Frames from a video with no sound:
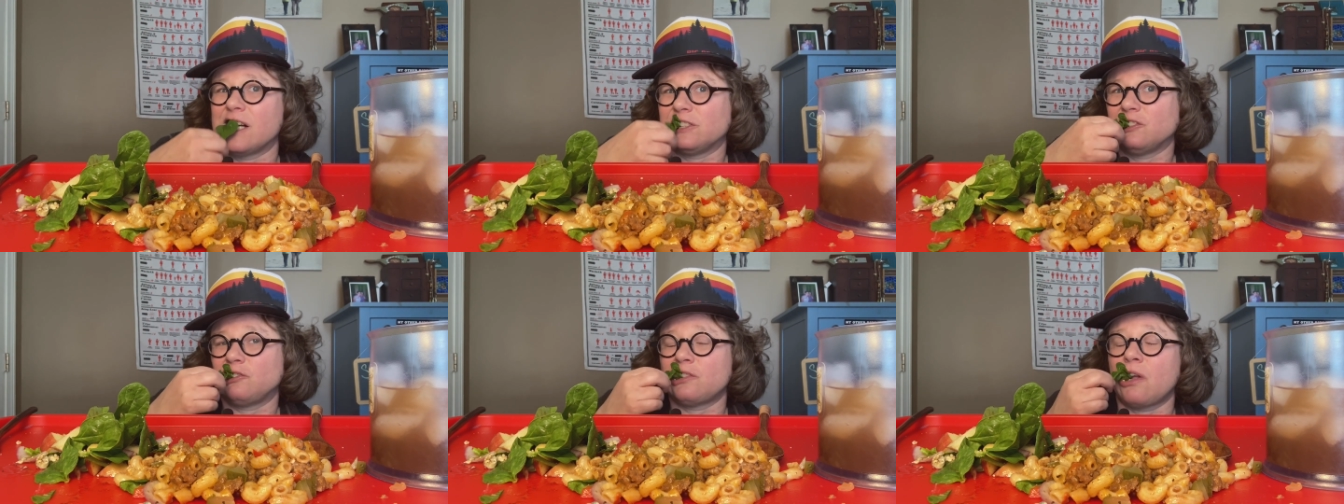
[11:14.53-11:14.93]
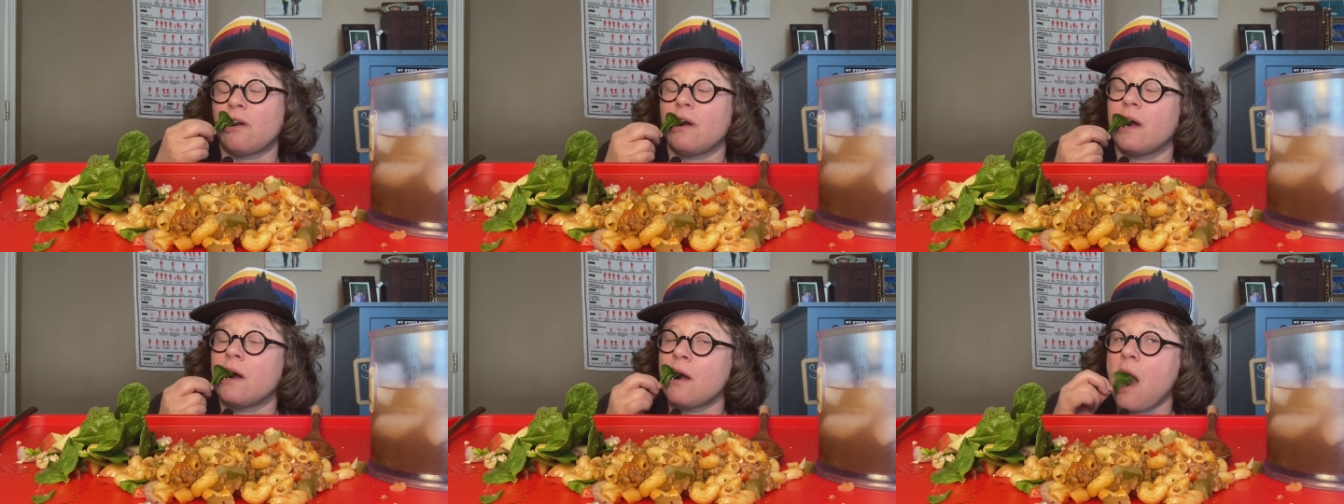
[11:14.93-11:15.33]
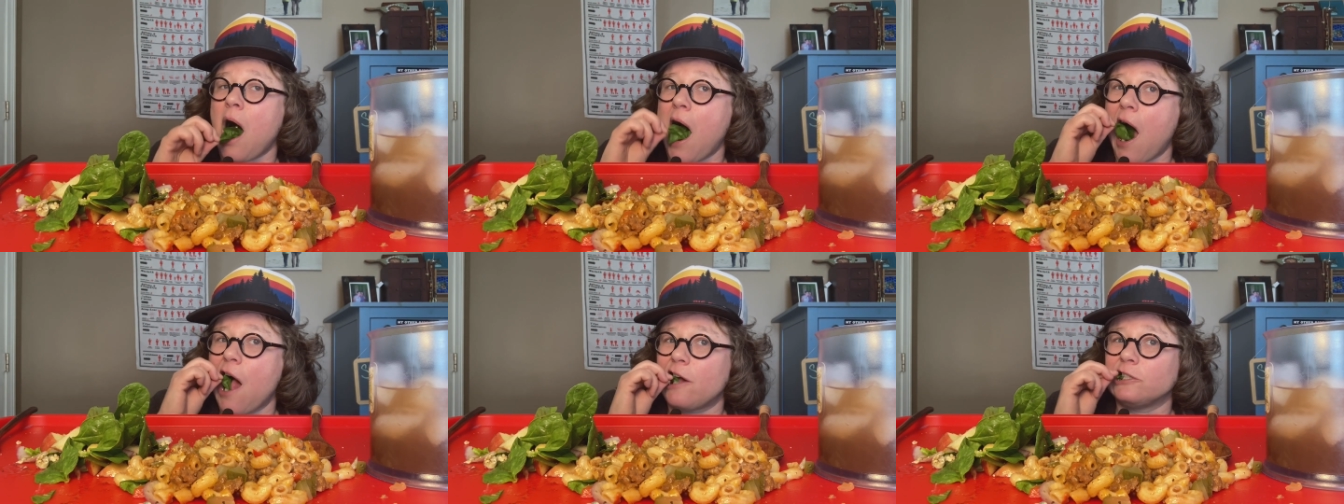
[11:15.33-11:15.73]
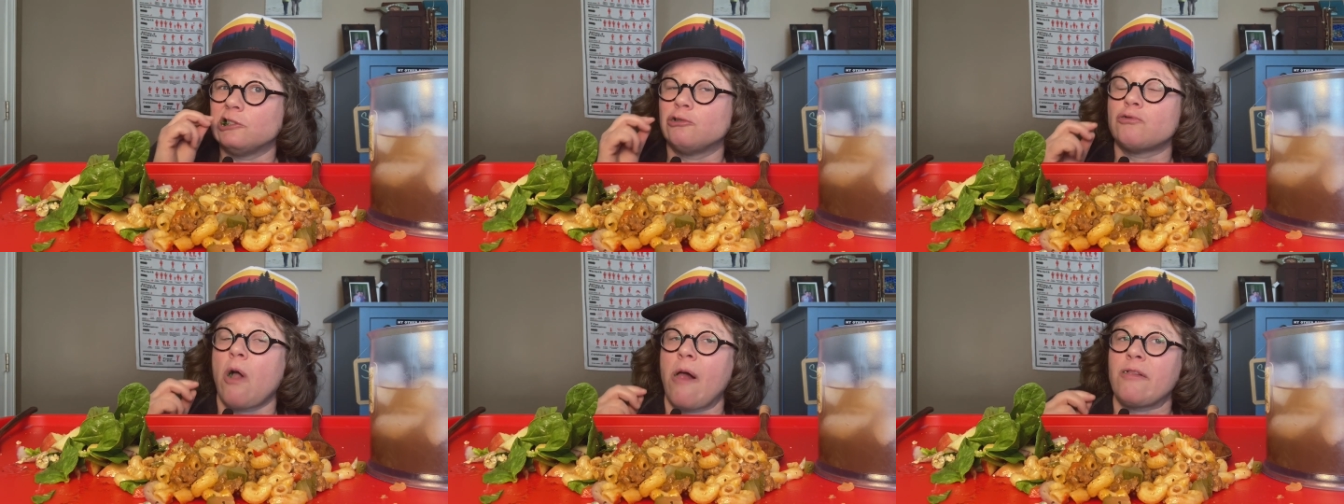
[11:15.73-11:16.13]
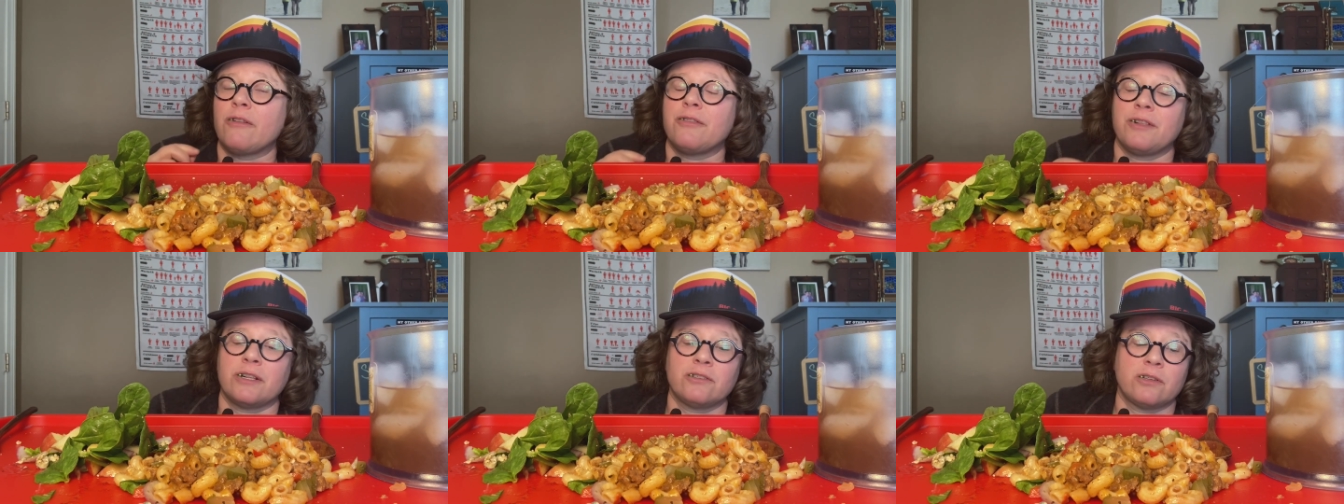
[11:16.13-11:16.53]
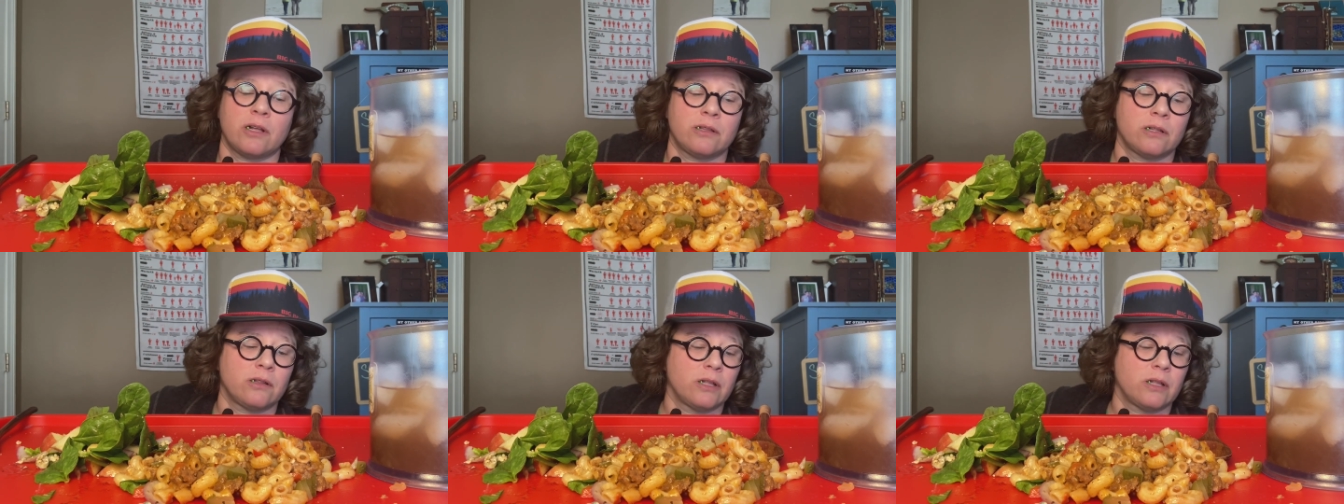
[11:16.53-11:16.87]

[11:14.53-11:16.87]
There are other things on the